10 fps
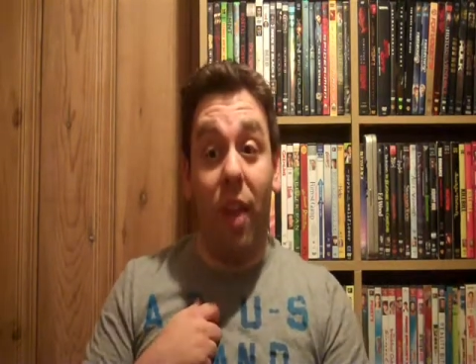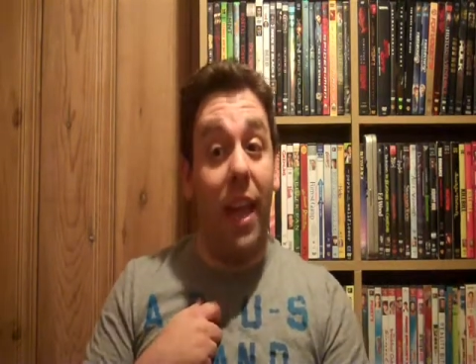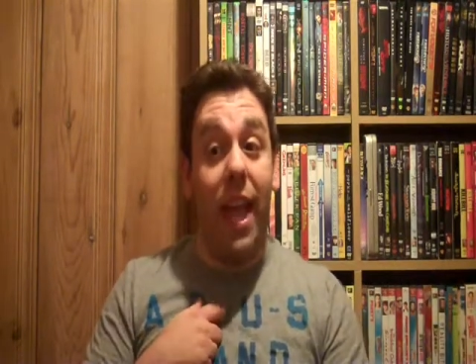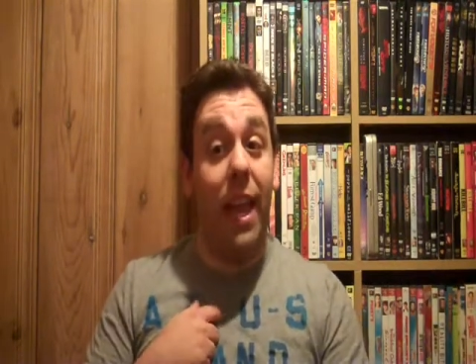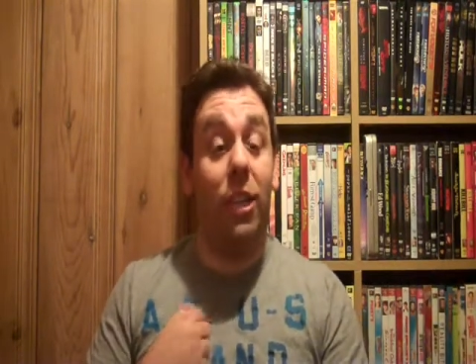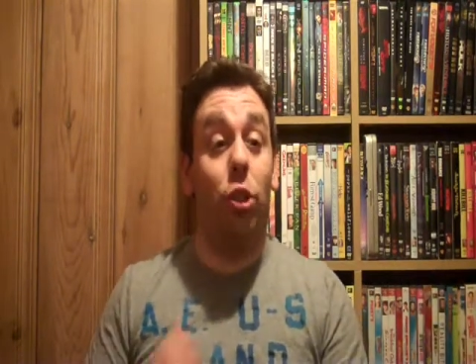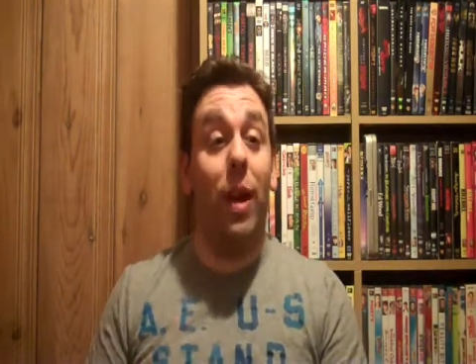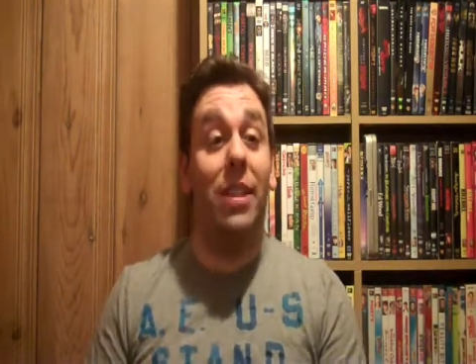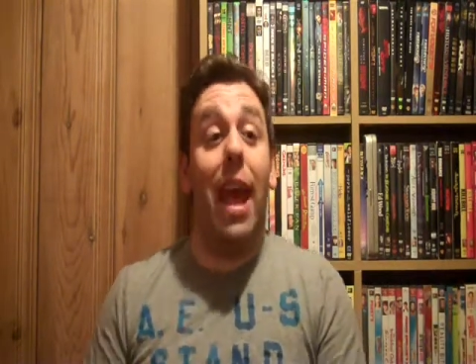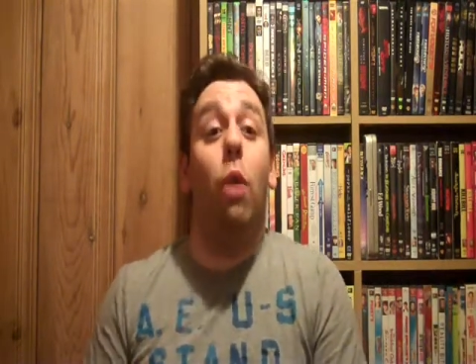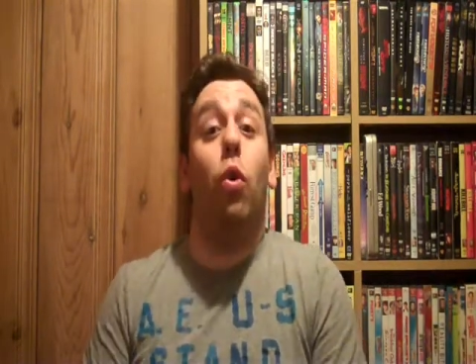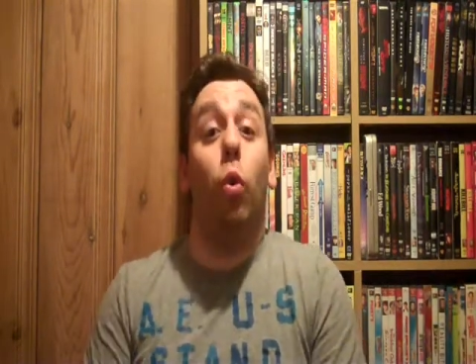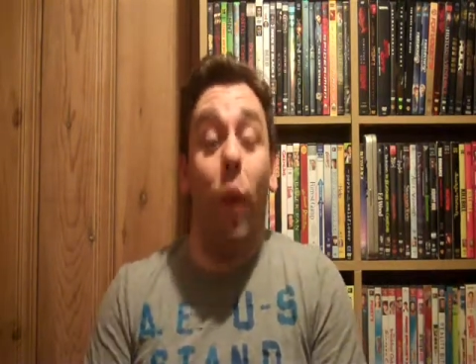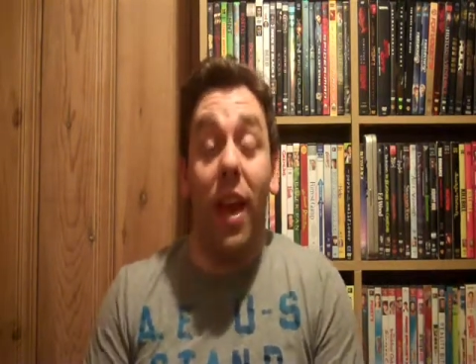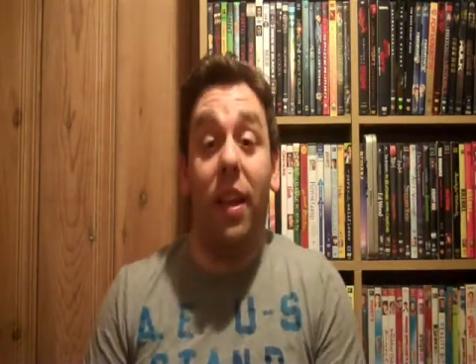I can't stress how
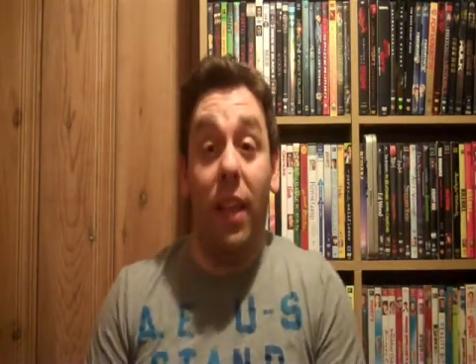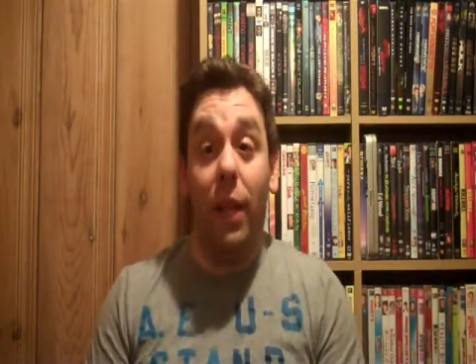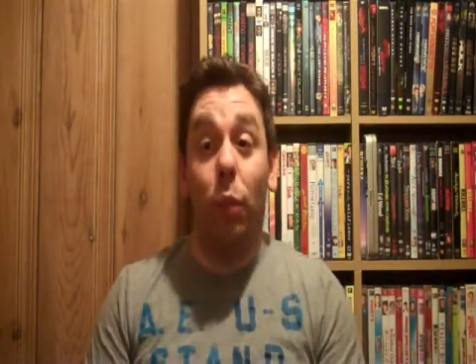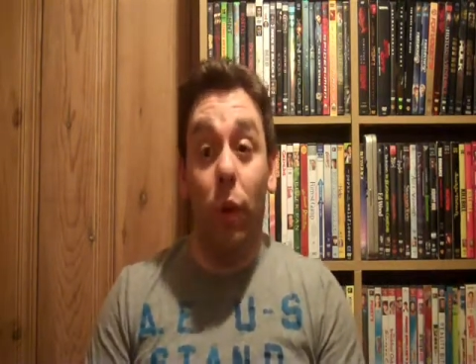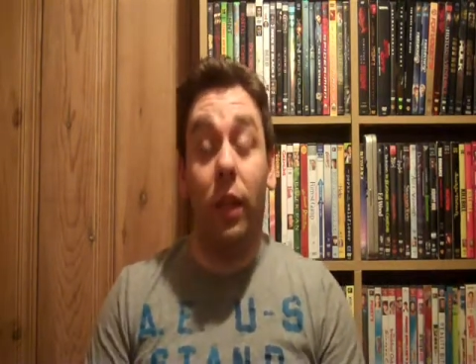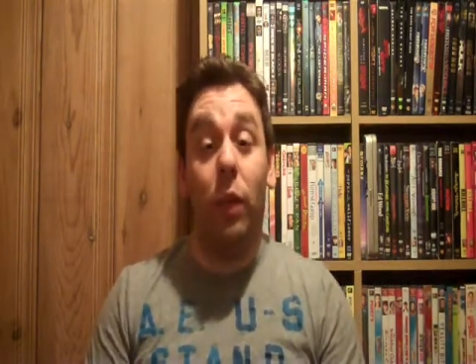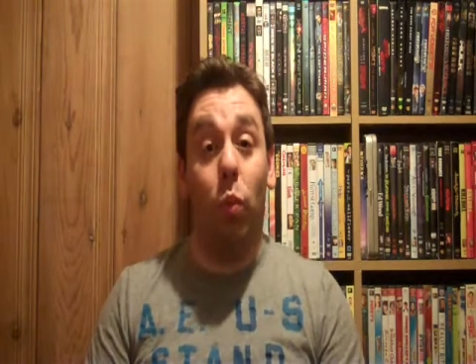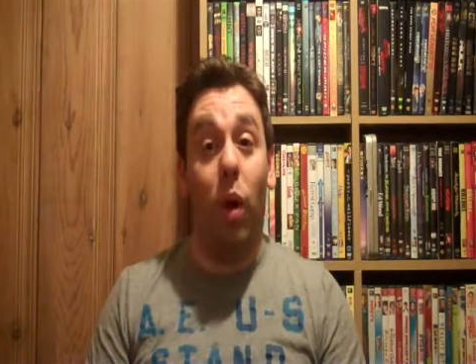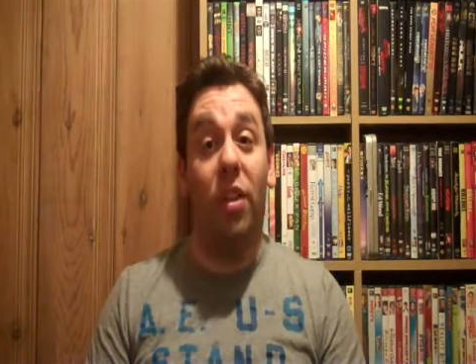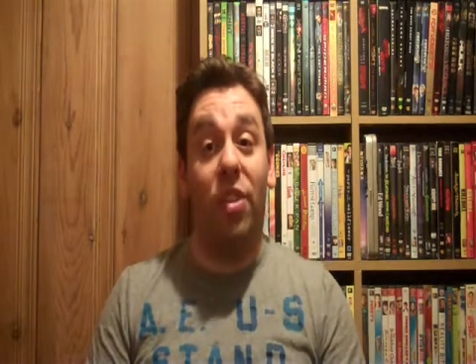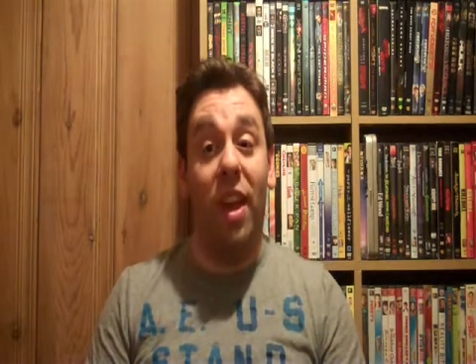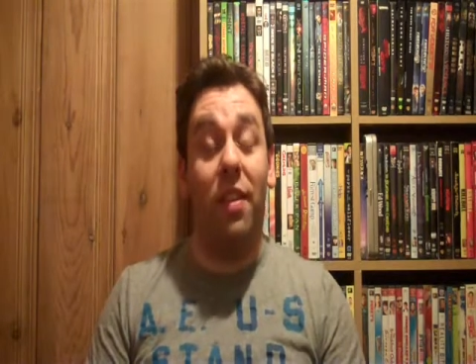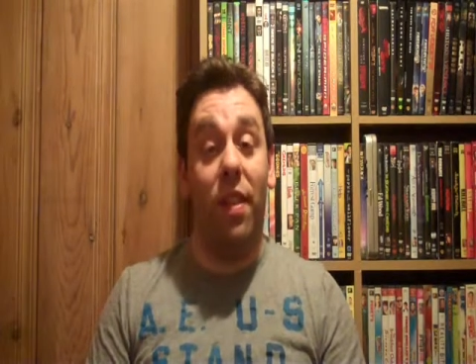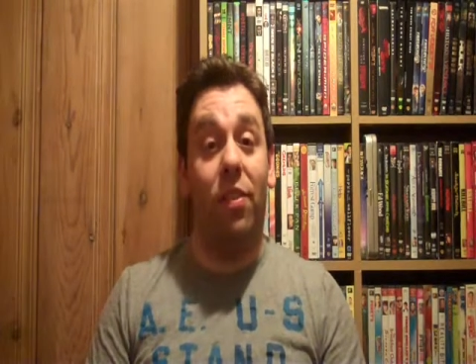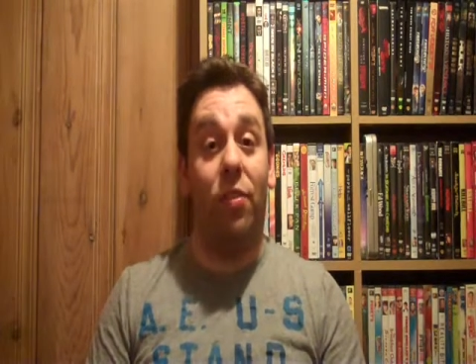great he really was
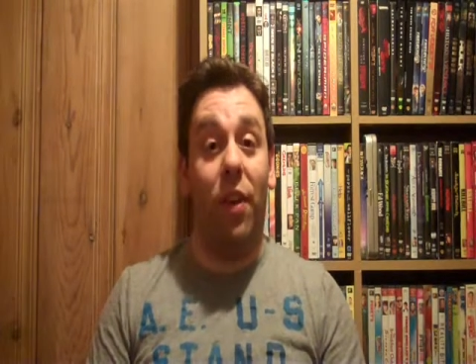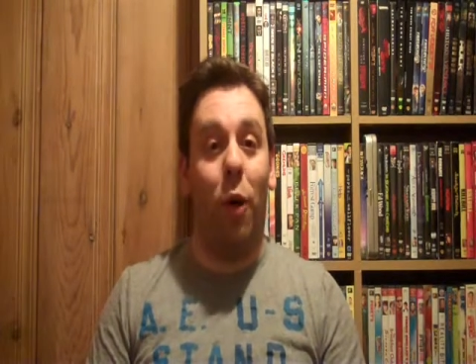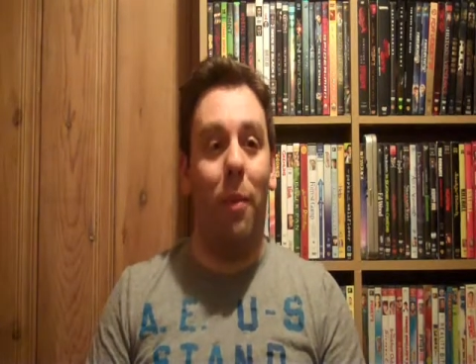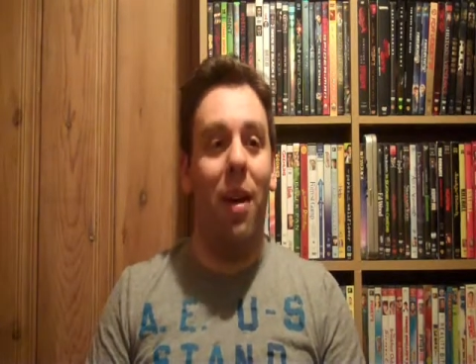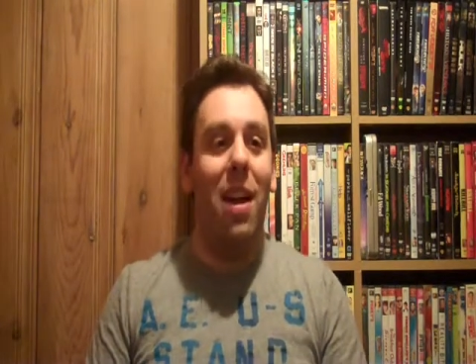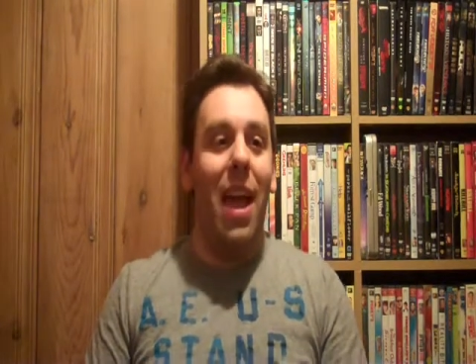in this film.